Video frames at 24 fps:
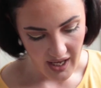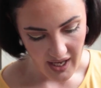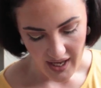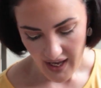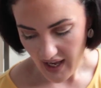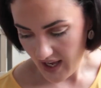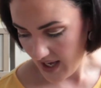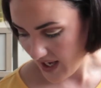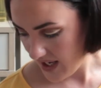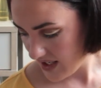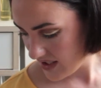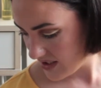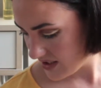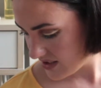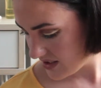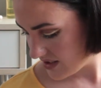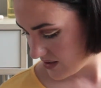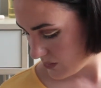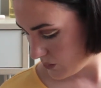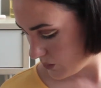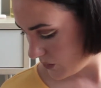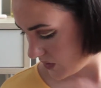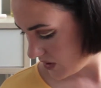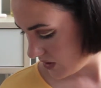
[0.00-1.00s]
and the
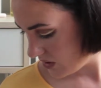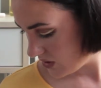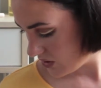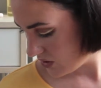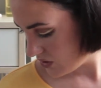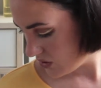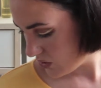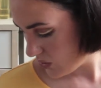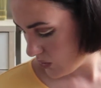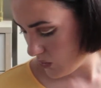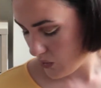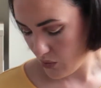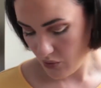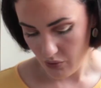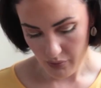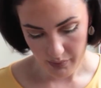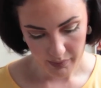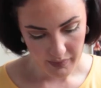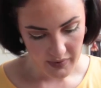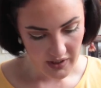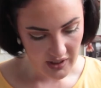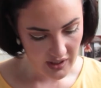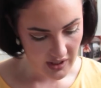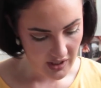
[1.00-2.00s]
Weirdo
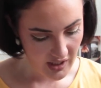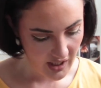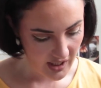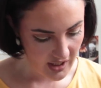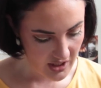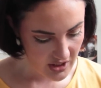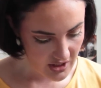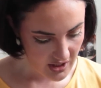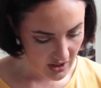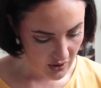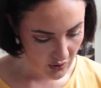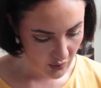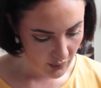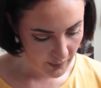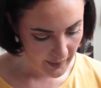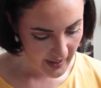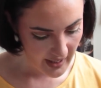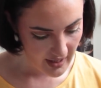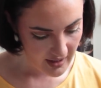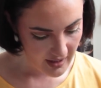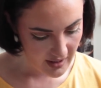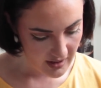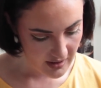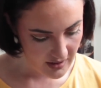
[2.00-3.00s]
mini eyeshadow
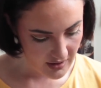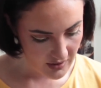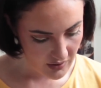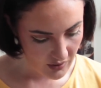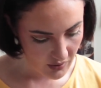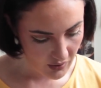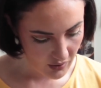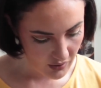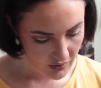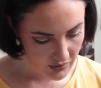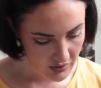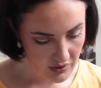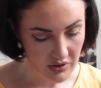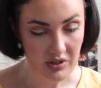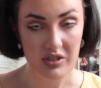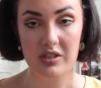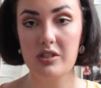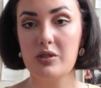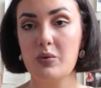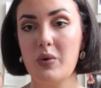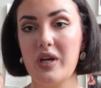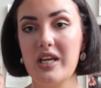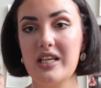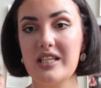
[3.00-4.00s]
palettes costs
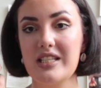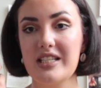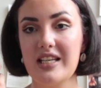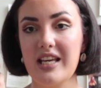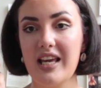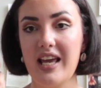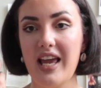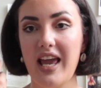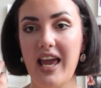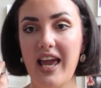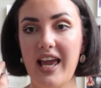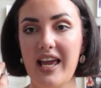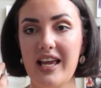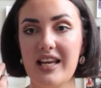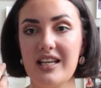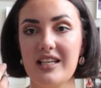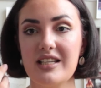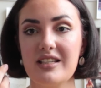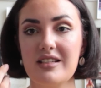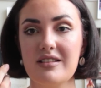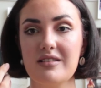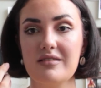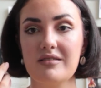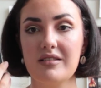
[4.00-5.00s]

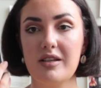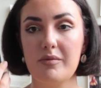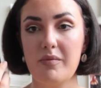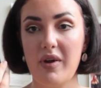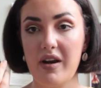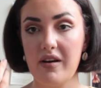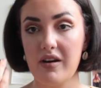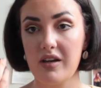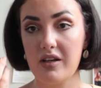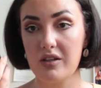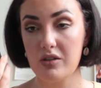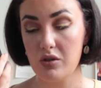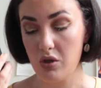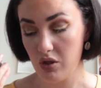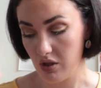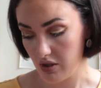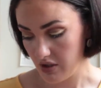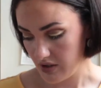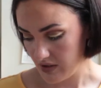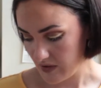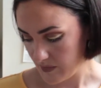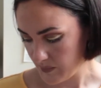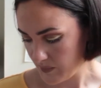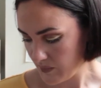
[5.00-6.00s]
$28 American,
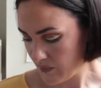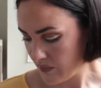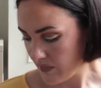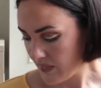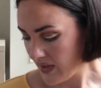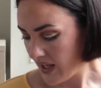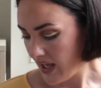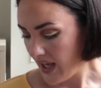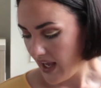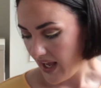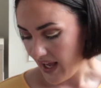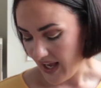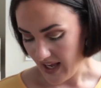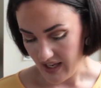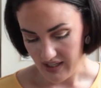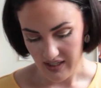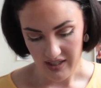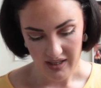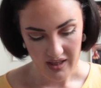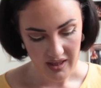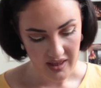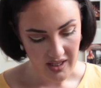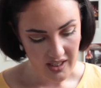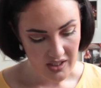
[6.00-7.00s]

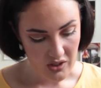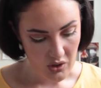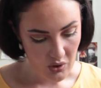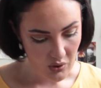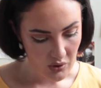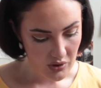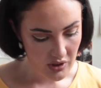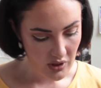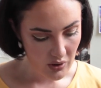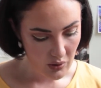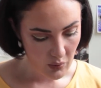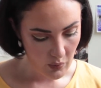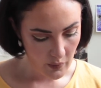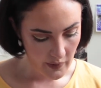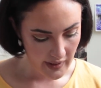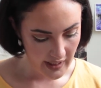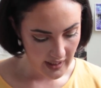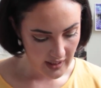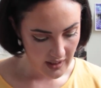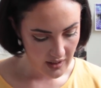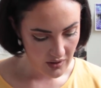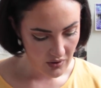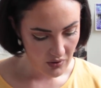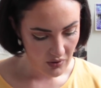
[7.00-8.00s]
and the total
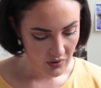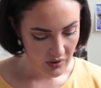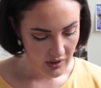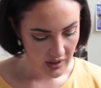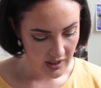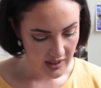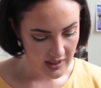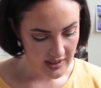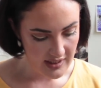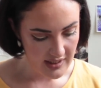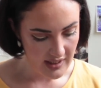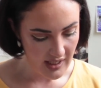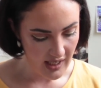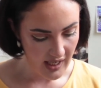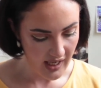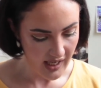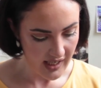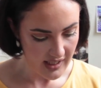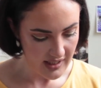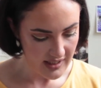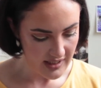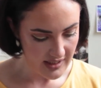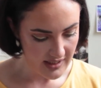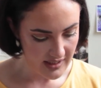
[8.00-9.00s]
value is
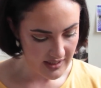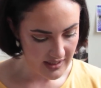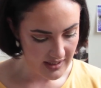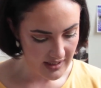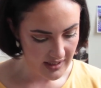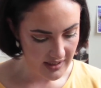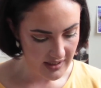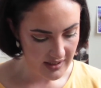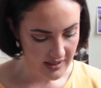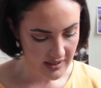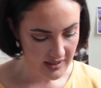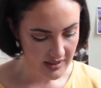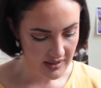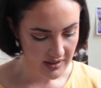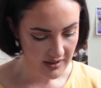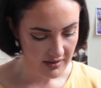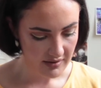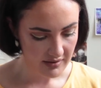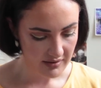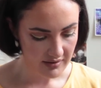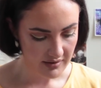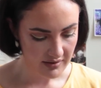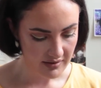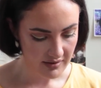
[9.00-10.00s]

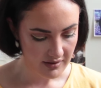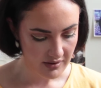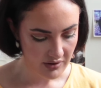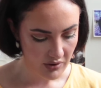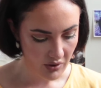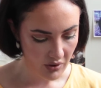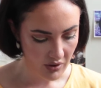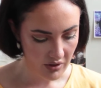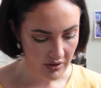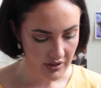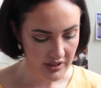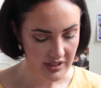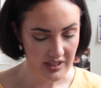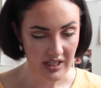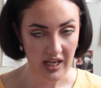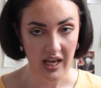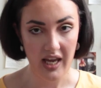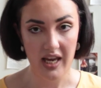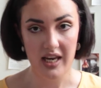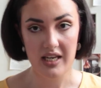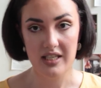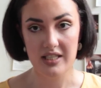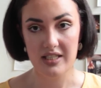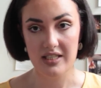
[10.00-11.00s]

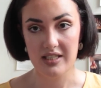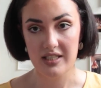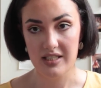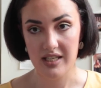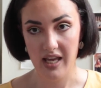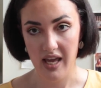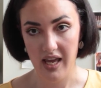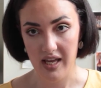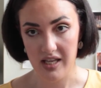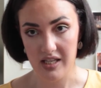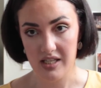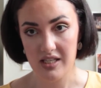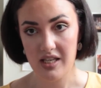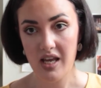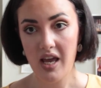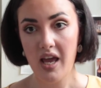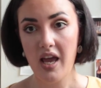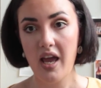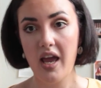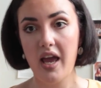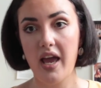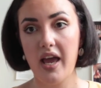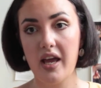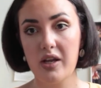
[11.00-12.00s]
$86.80,
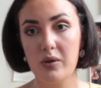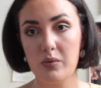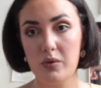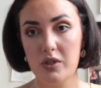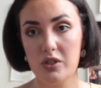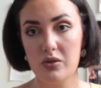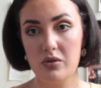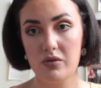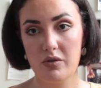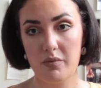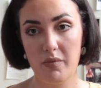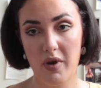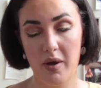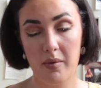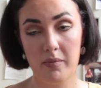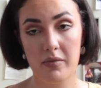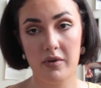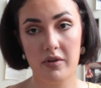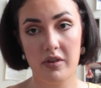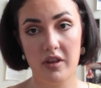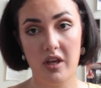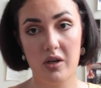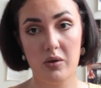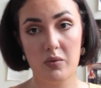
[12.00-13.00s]
and we do
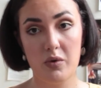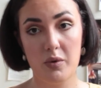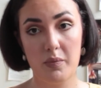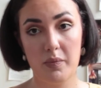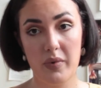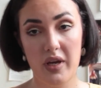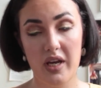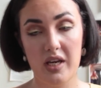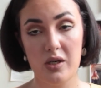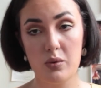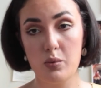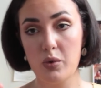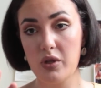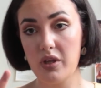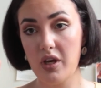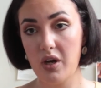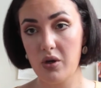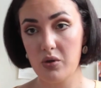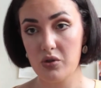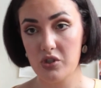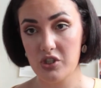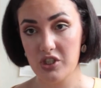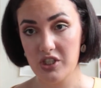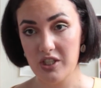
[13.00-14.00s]
remember that we paid
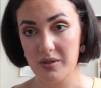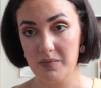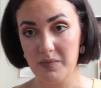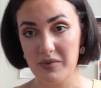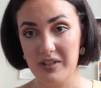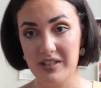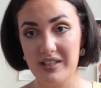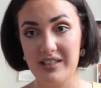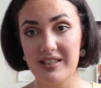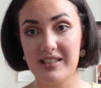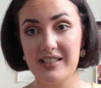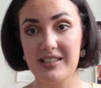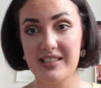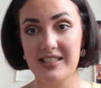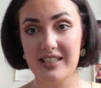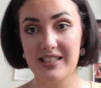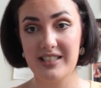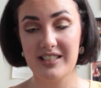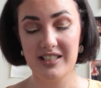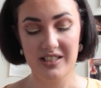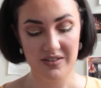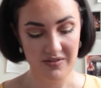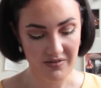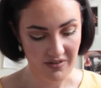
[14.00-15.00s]
without shipping
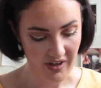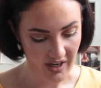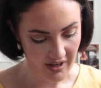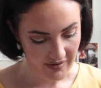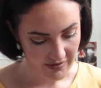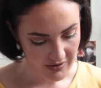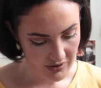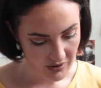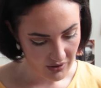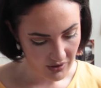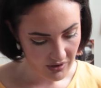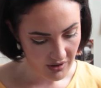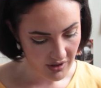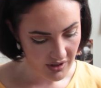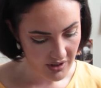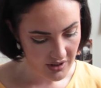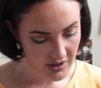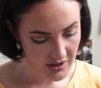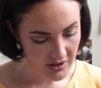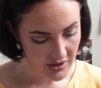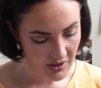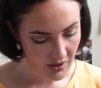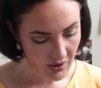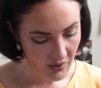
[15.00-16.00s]
$65,
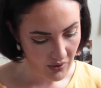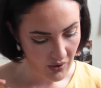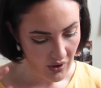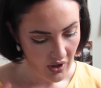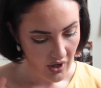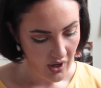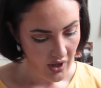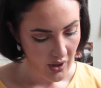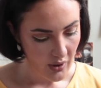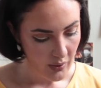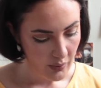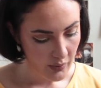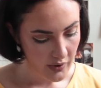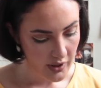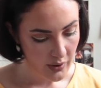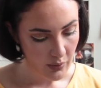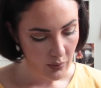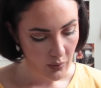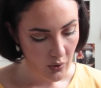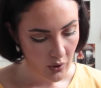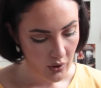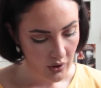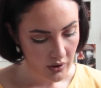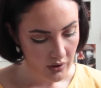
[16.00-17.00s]
so we
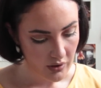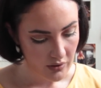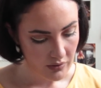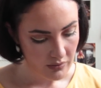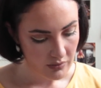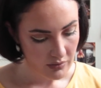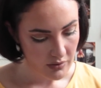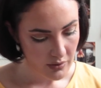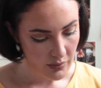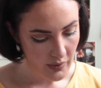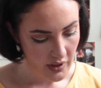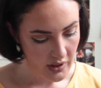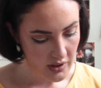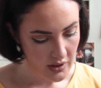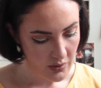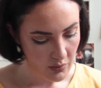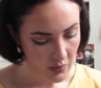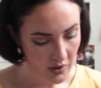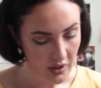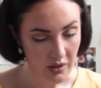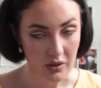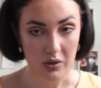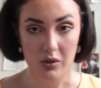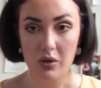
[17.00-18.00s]
won
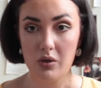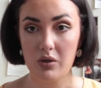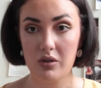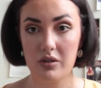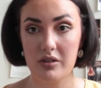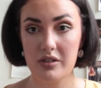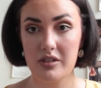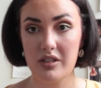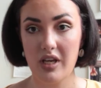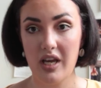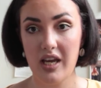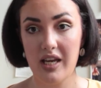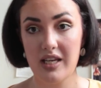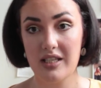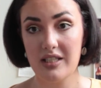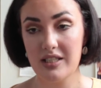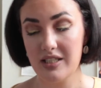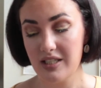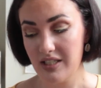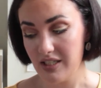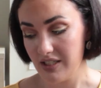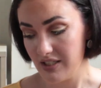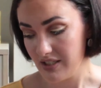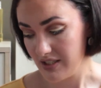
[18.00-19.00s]

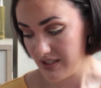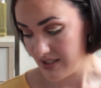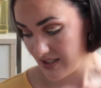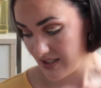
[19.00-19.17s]
$21.80.